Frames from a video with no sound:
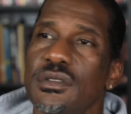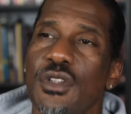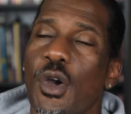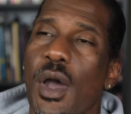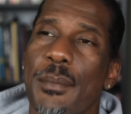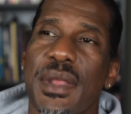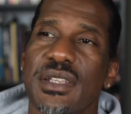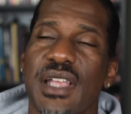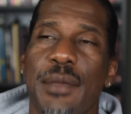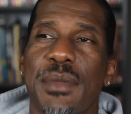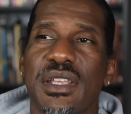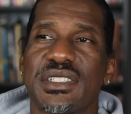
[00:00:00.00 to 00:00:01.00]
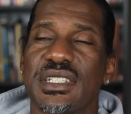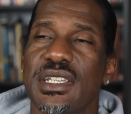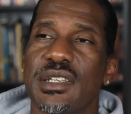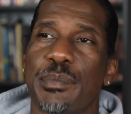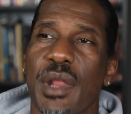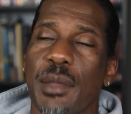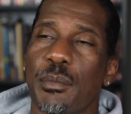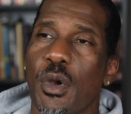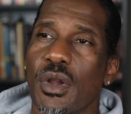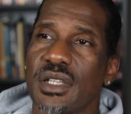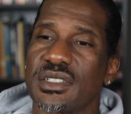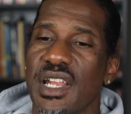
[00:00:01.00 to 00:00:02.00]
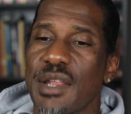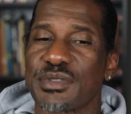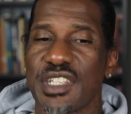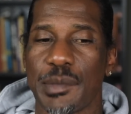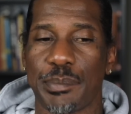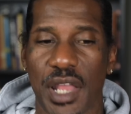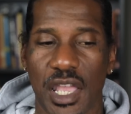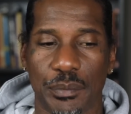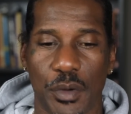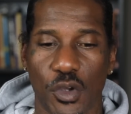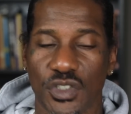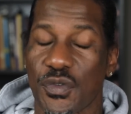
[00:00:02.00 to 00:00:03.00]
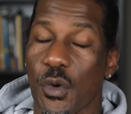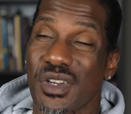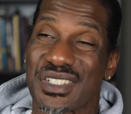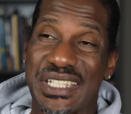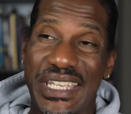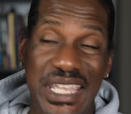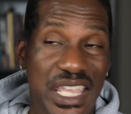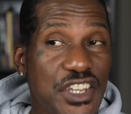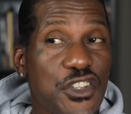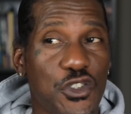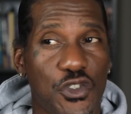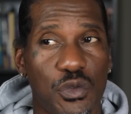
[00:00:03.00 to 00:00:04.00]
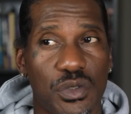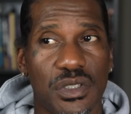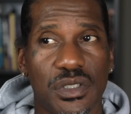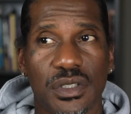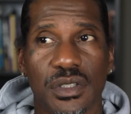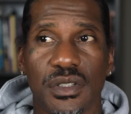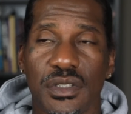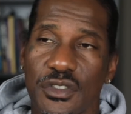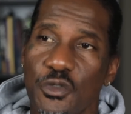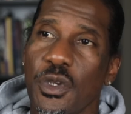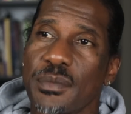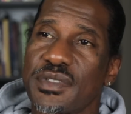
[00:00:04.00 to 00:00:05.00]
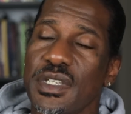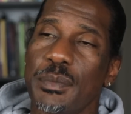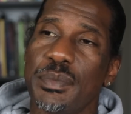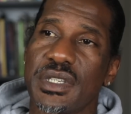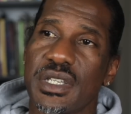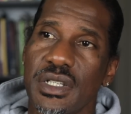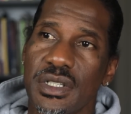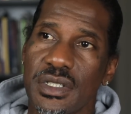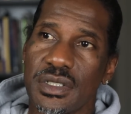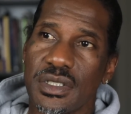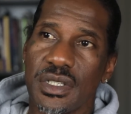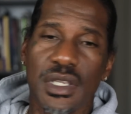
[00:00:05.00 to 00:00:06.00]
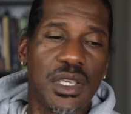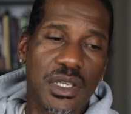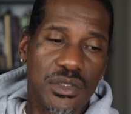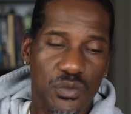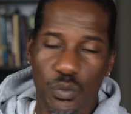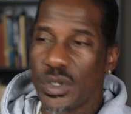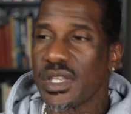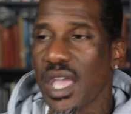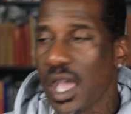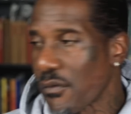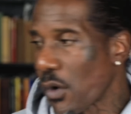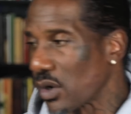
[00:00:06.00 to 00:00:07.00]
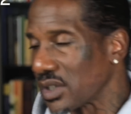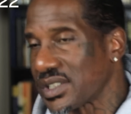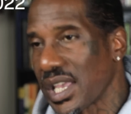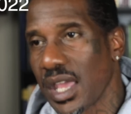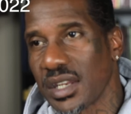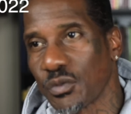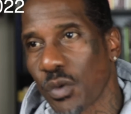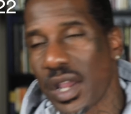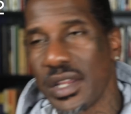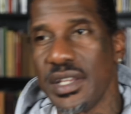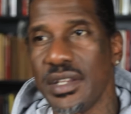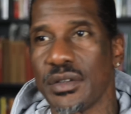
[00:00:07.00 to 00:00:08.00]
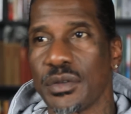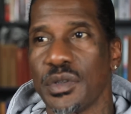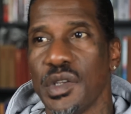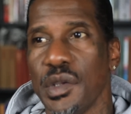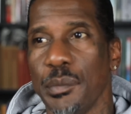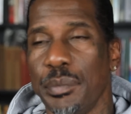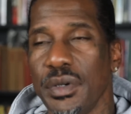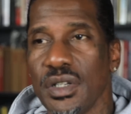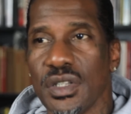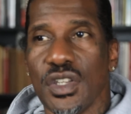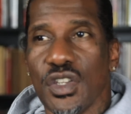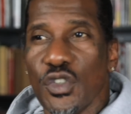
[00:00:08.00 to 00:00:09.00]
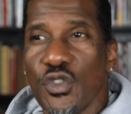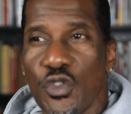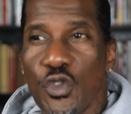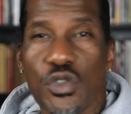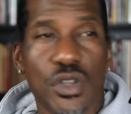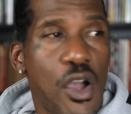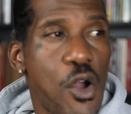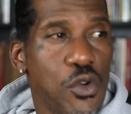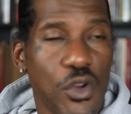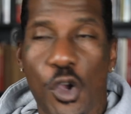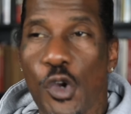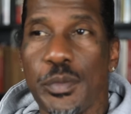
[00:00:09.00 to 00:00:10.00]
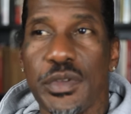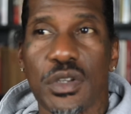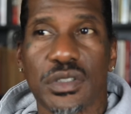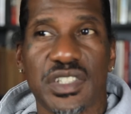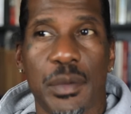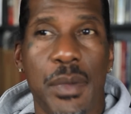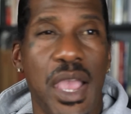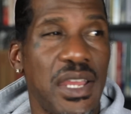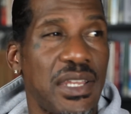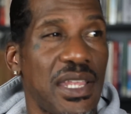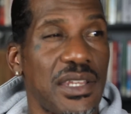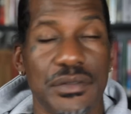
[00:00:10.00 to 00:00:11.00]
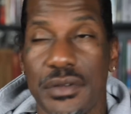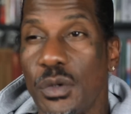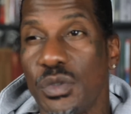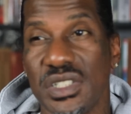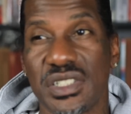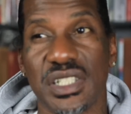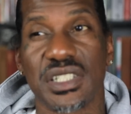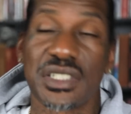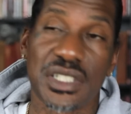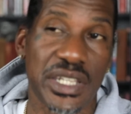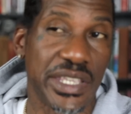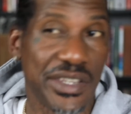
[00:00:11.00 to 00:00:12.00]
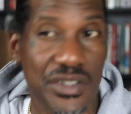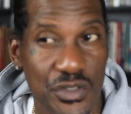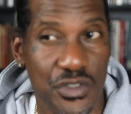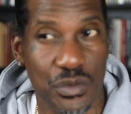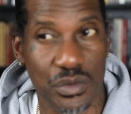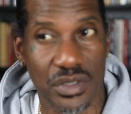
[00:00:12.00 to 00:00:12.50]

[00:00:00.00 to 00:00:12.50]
looked at. No, I'm not saying blackball like that. I'm saying blackball as far as the industry. You know what I'm saying? Because we can have all the talent right here, but you the older homie or somebody that know these niggas in the industry.